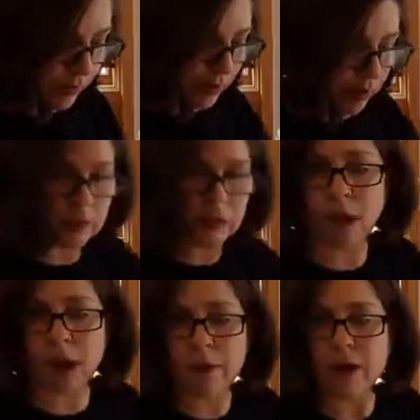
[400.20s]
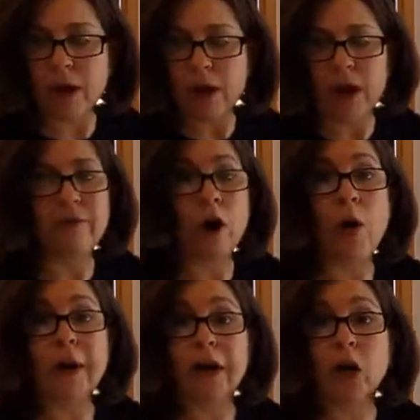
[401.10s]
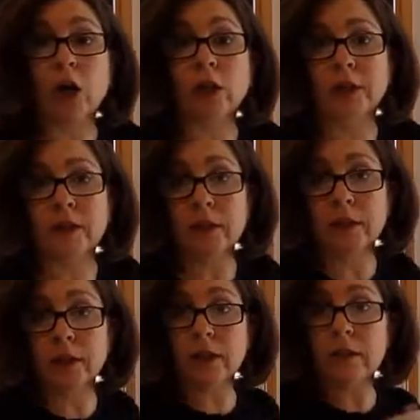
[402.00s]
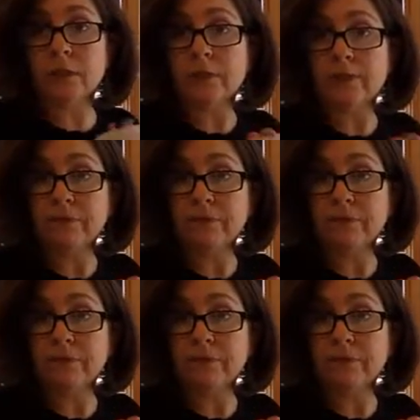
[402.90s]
on the top. I have all my garlands in these.